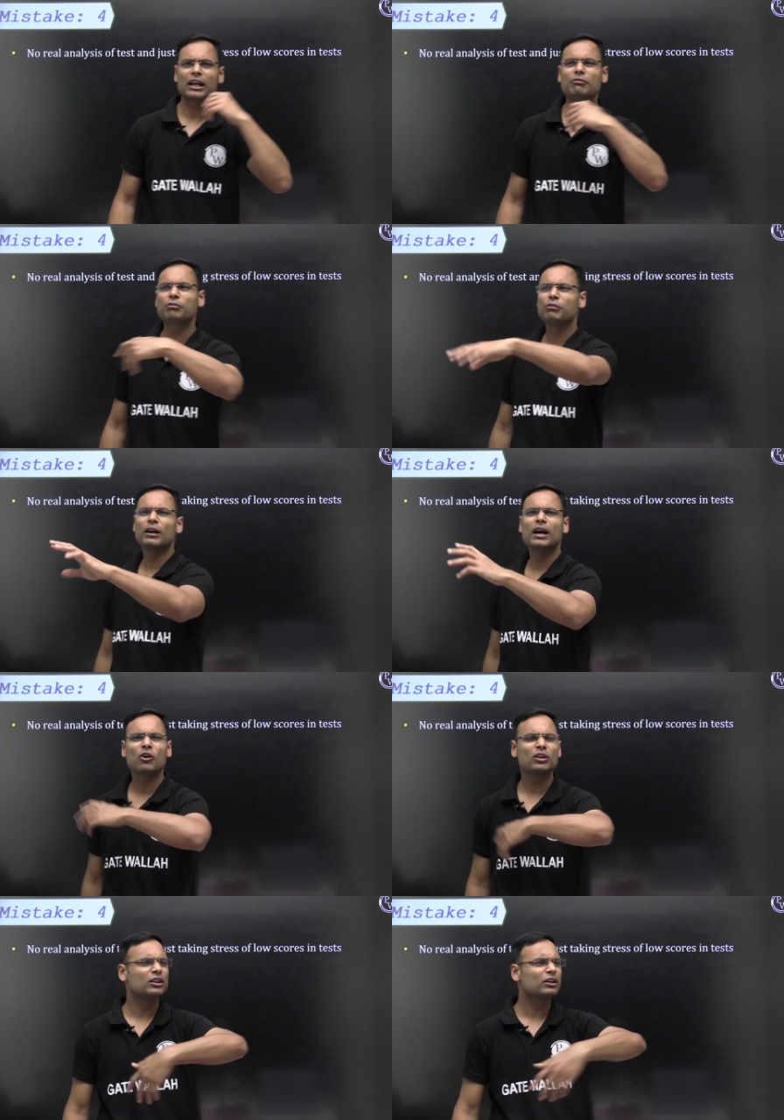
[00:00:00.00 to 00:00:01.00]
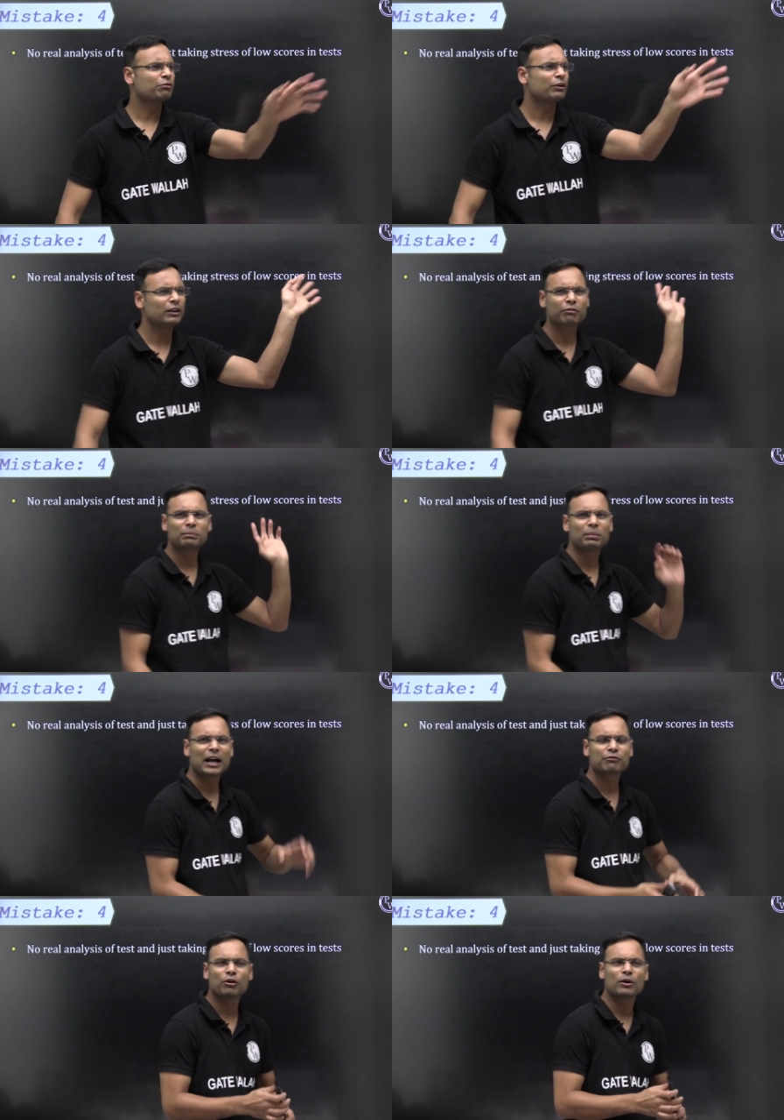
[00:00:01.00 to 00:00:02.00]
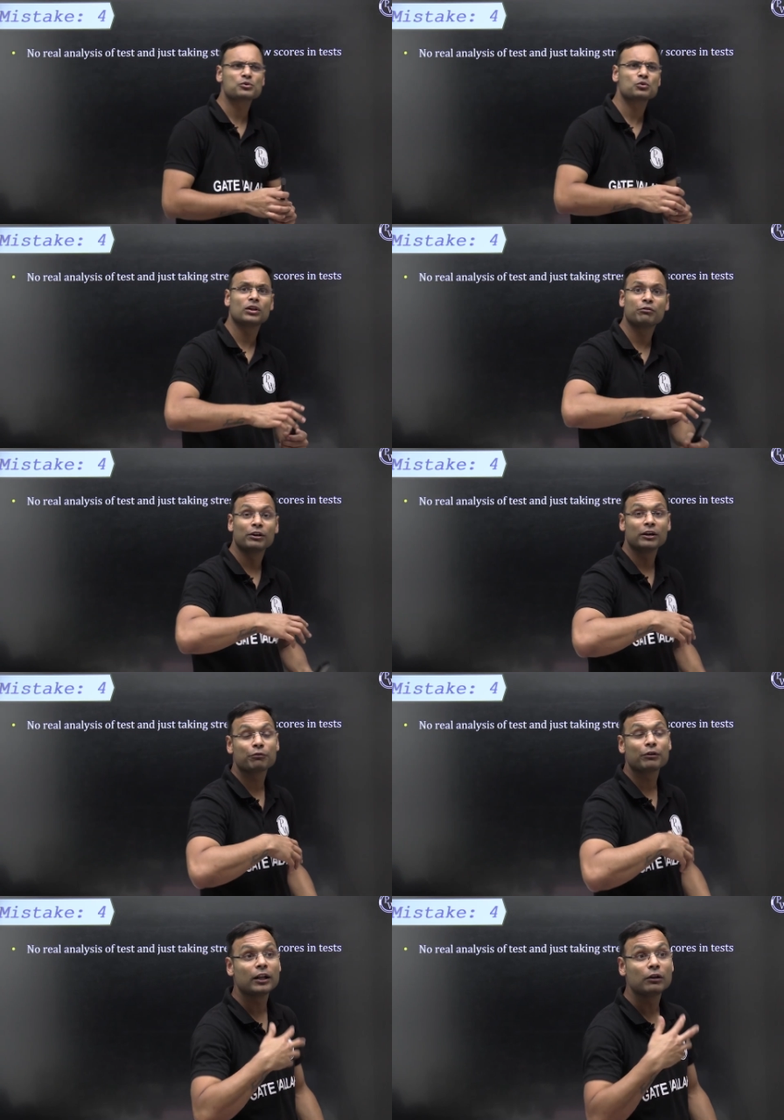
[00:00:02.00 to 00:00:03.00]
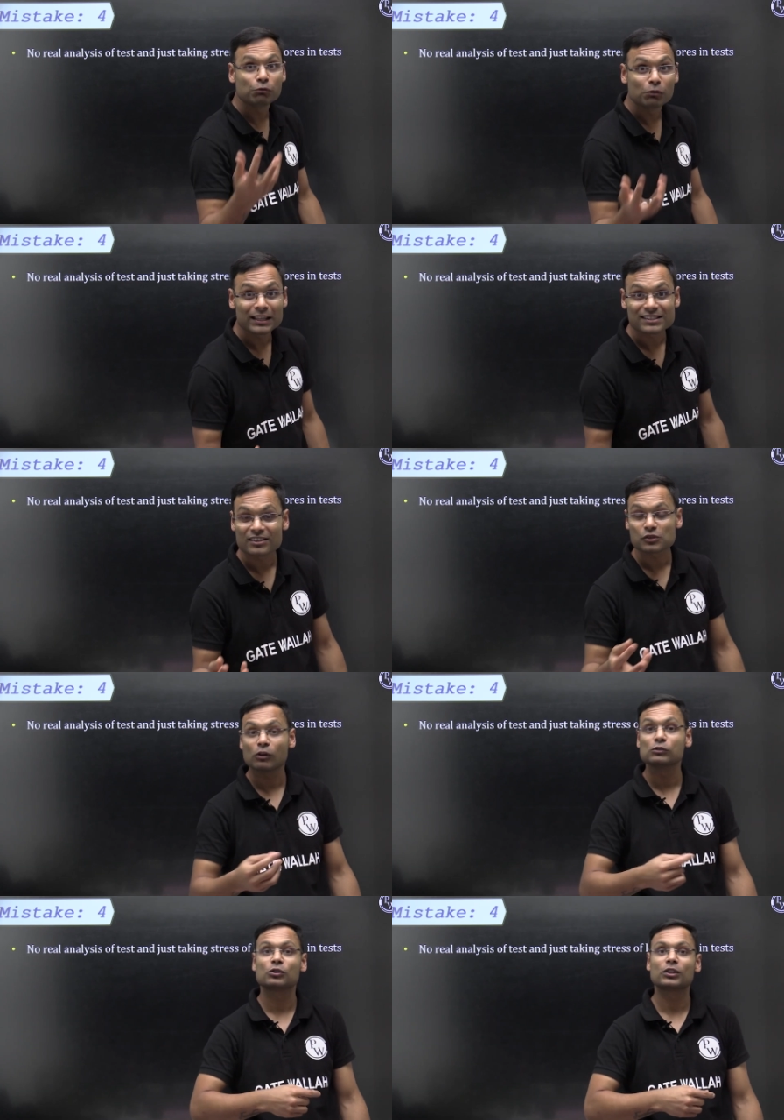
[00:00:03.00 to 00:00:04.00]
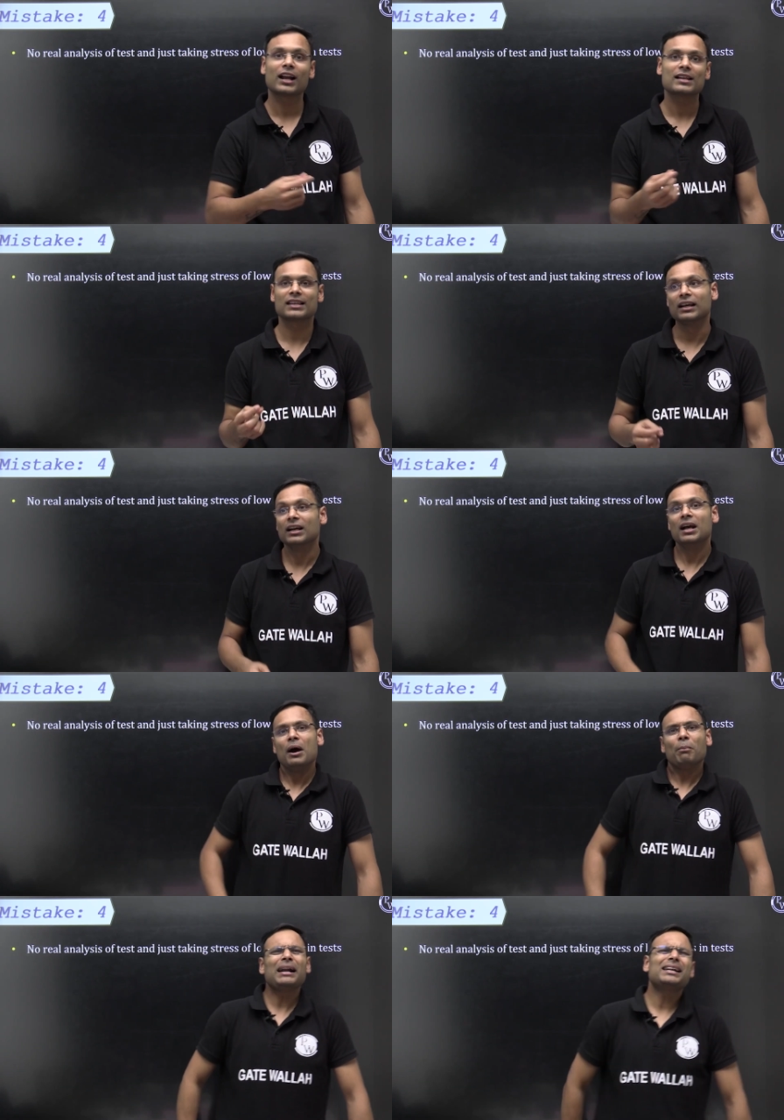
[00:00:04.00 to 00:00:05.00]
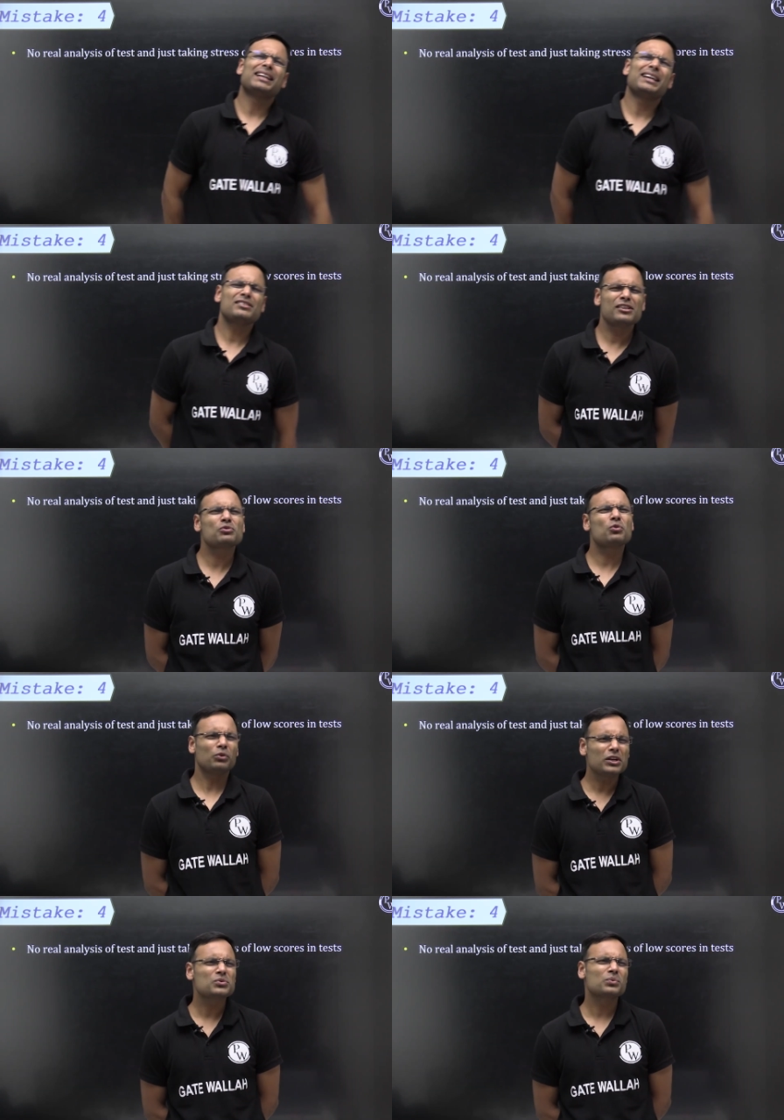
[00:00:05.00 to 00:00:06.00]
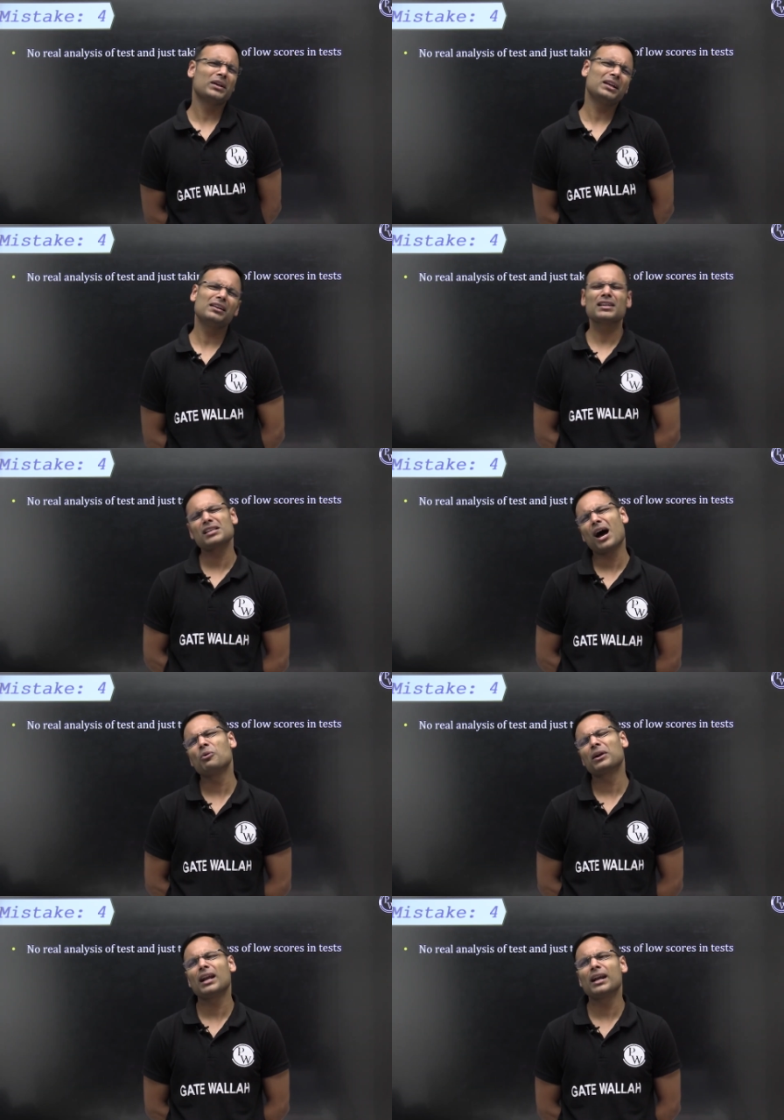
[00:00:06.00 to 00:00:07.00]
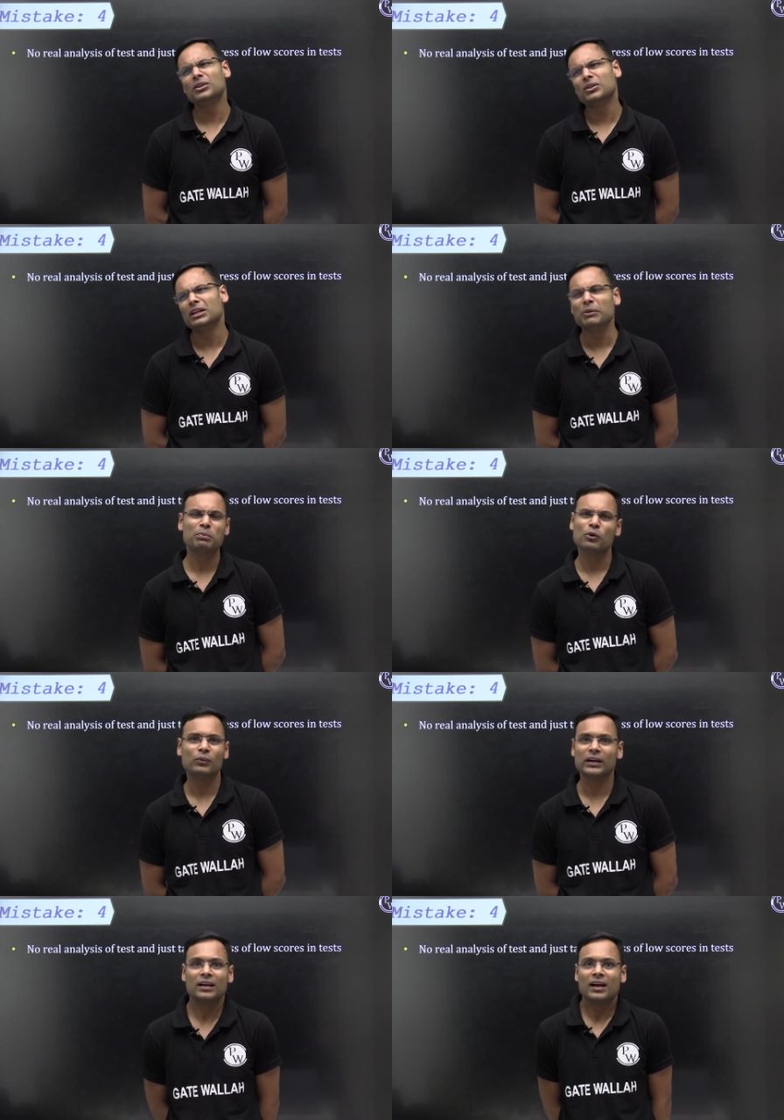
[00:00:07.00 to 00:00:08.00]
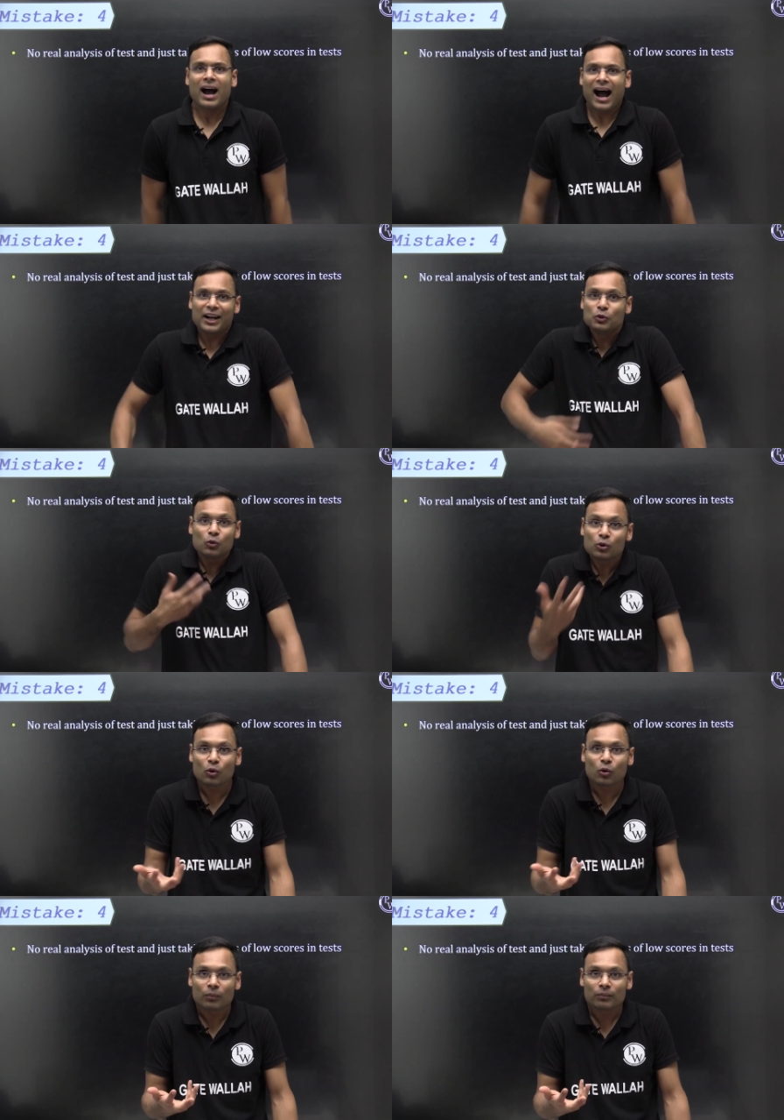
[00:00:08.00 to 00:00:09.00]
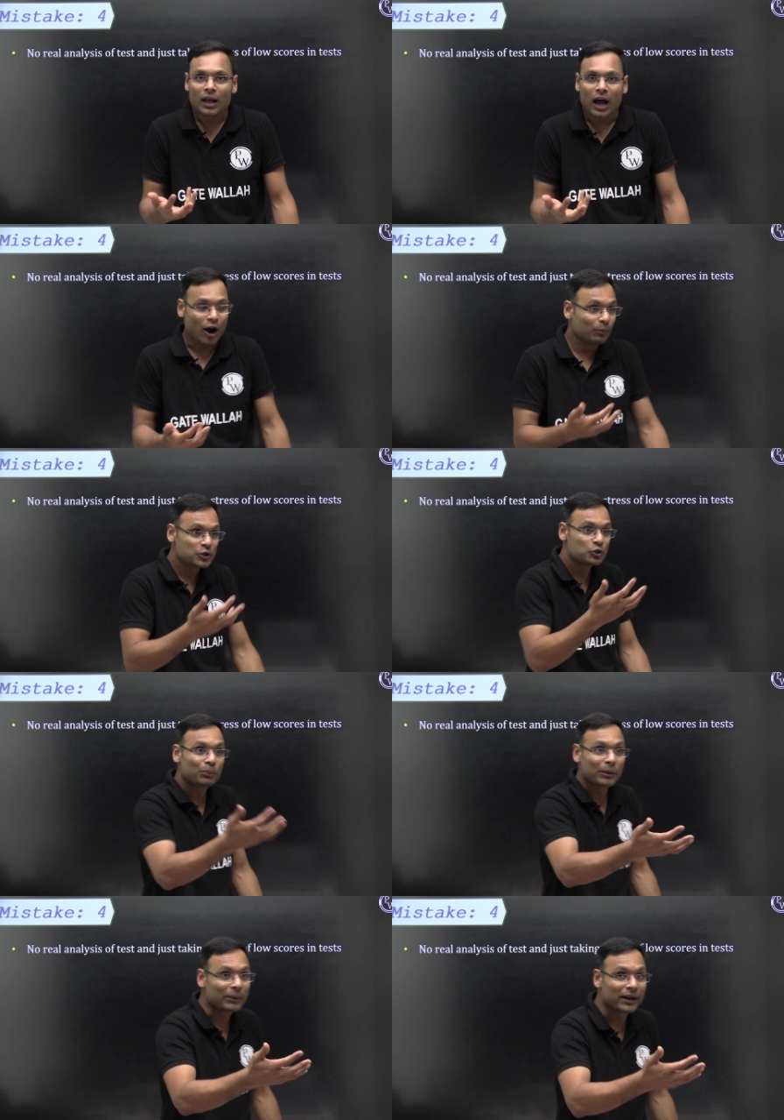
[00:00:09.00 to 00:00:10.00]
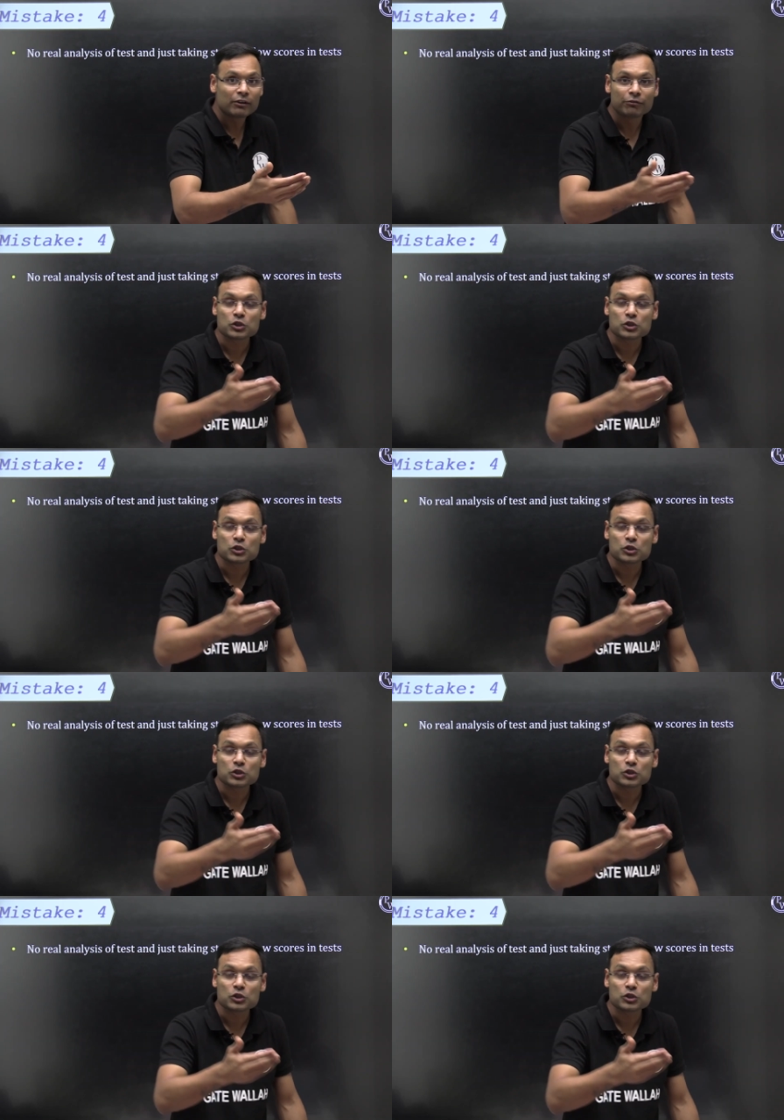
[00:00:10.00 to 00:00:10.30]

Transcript: everywhere on the different different platforms to the different different influencers also they're asking my test score is very less how can i improve it i don't know how much you prepared